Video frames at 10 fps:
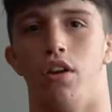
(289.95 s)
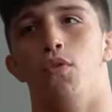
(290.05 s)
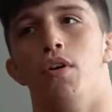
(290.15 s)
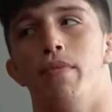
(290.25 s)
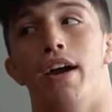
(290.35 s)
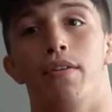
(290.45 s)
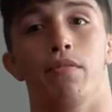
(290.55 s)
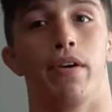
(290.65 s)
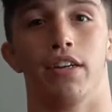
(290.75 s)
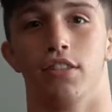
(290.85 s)
Not worry about how many
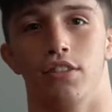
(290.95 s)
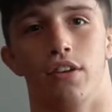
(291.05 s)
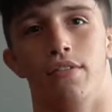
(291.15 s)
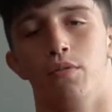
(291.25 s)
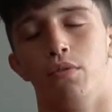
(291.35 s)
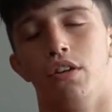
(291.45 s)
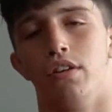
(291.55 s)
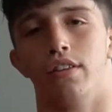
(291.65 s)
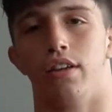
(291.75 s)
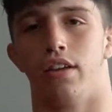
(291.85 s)
matches you have to win or
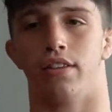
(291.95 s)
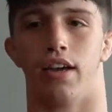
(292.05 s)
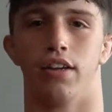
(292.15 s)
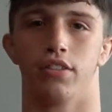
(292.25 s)
anything like that.